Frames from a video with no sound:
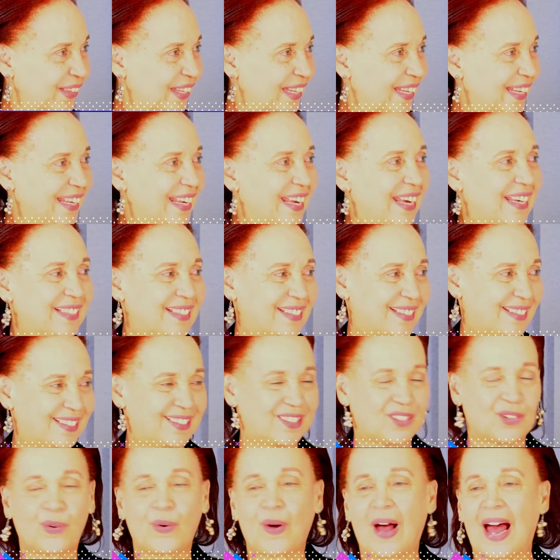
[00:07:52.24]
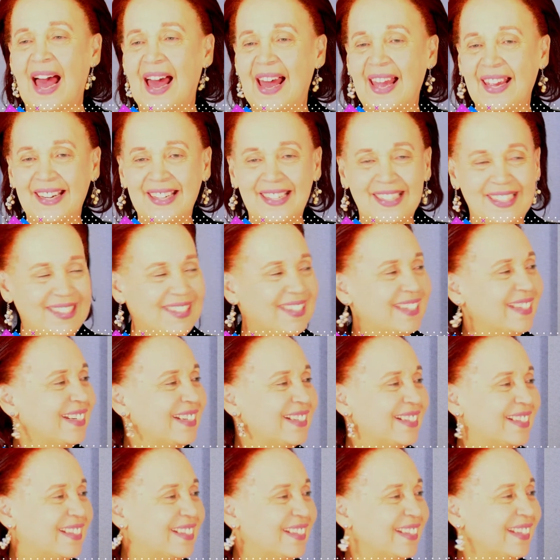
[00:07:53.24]
Yes, so I
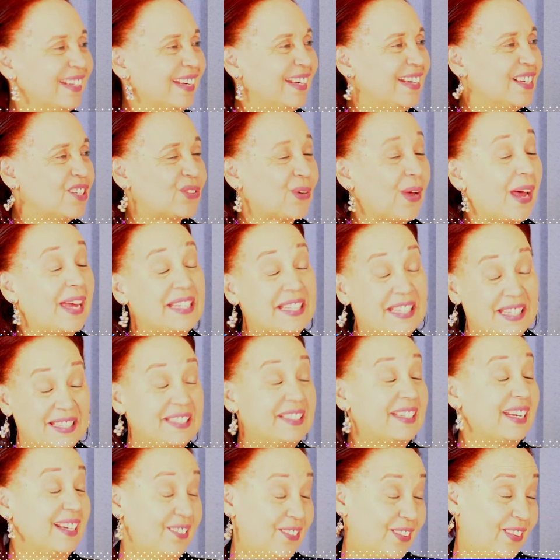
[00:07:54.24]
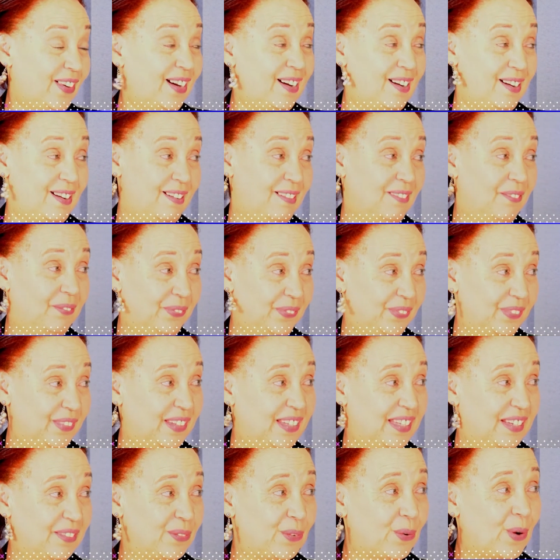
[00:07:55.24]
did tell her
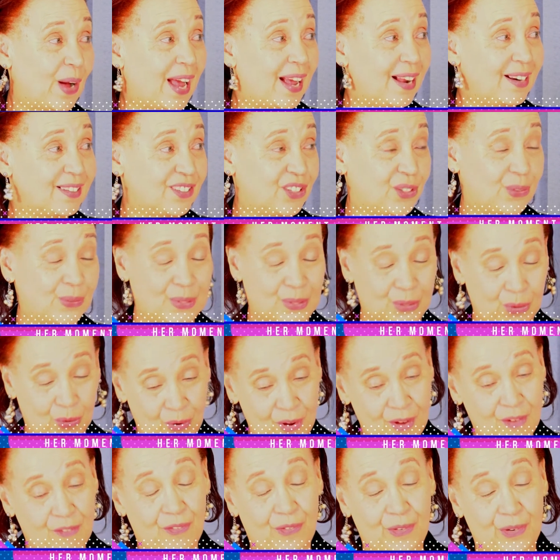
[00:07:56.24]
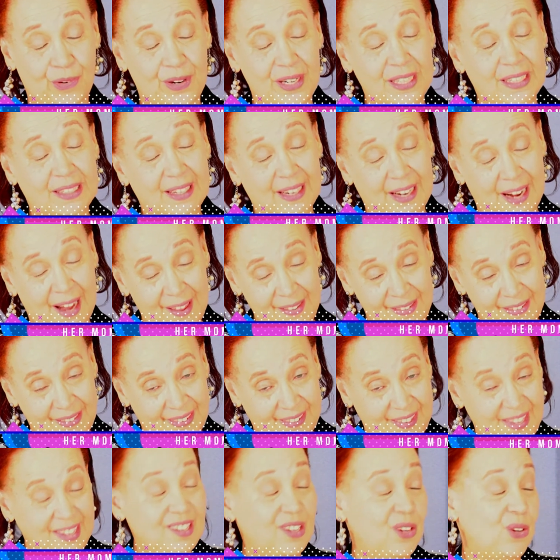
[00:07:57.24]
while she was going for it that I
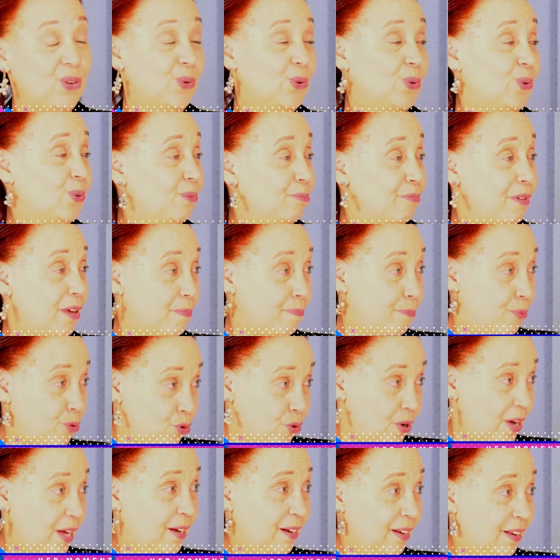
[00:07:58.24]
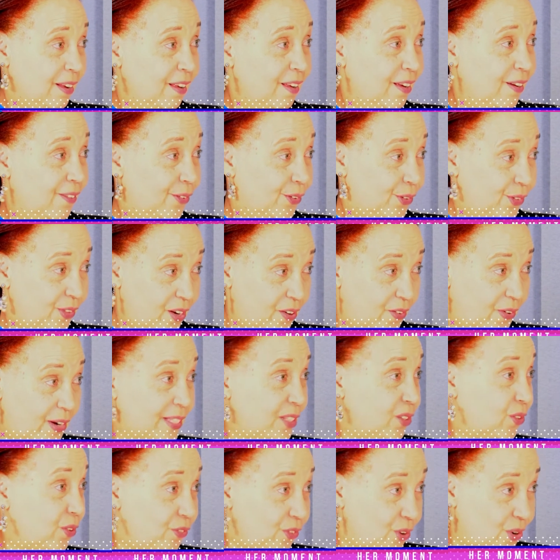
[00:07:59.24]
think you will be poor for the
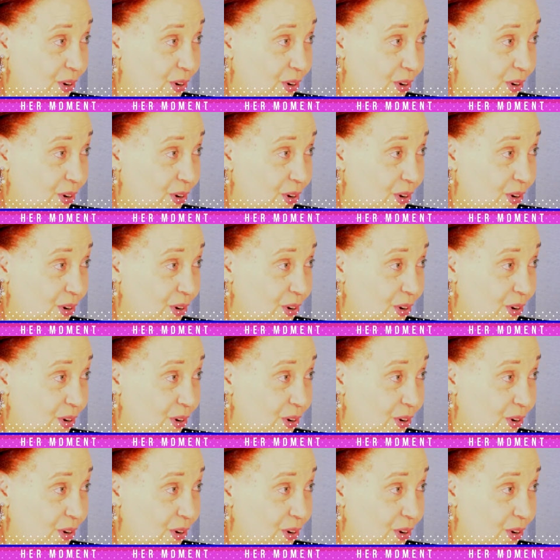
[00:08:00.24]
rest of your